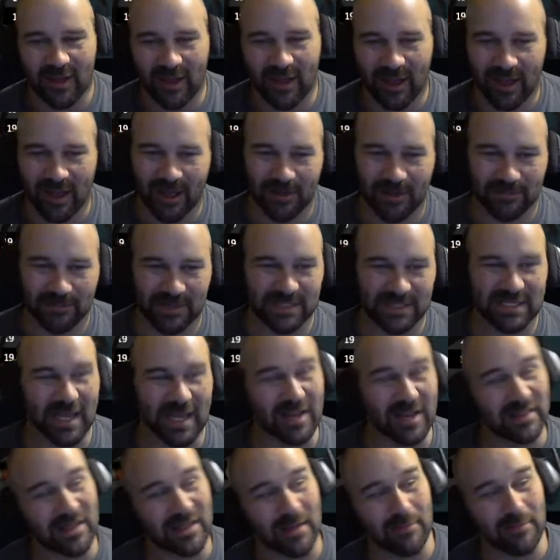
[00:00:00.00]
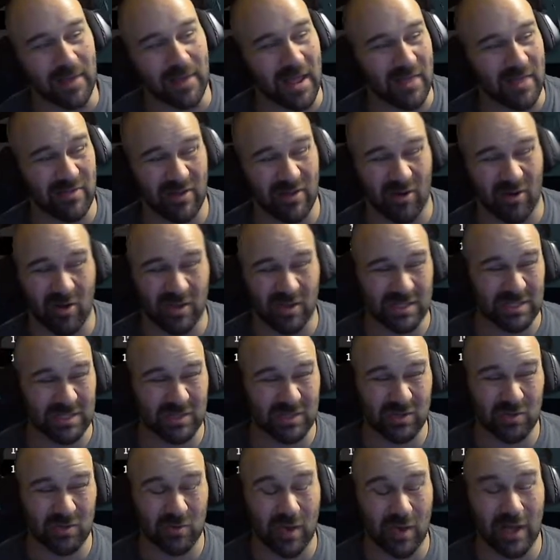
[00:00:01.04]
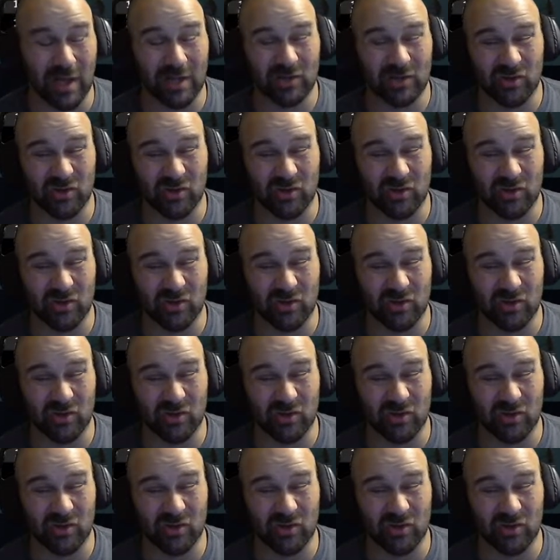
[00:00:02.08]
That's kind of them, and they're also